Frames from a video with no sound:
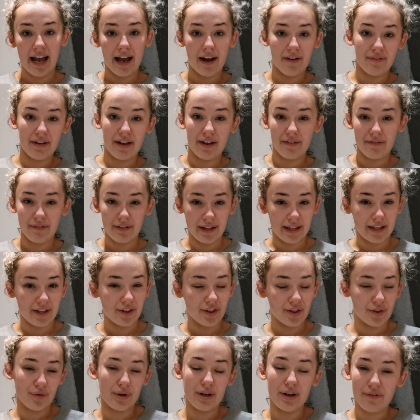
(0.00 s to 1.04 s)
have it for like
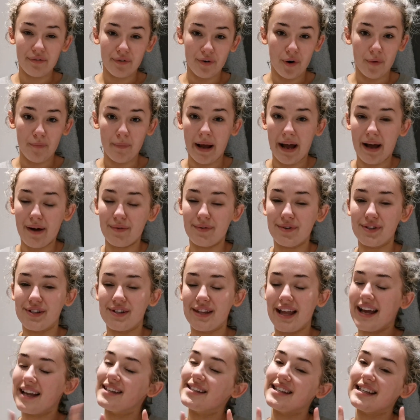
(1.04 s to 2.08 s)
£3 or £4.
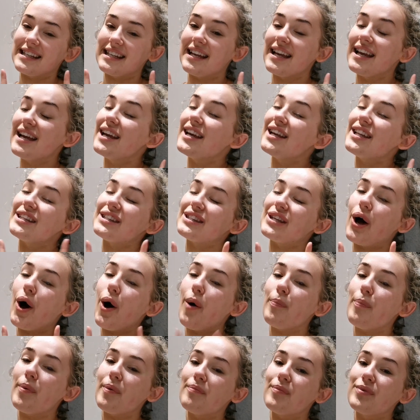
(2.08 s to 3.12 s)
That is a
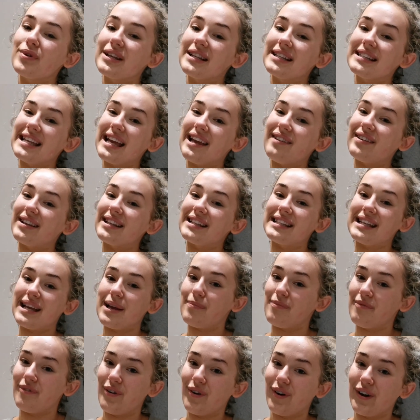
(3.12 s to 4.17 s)
top money saving
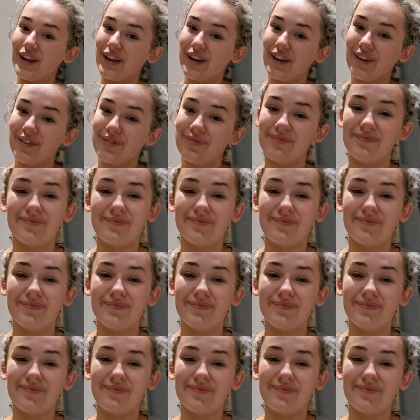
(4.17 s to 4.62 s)
tip for you.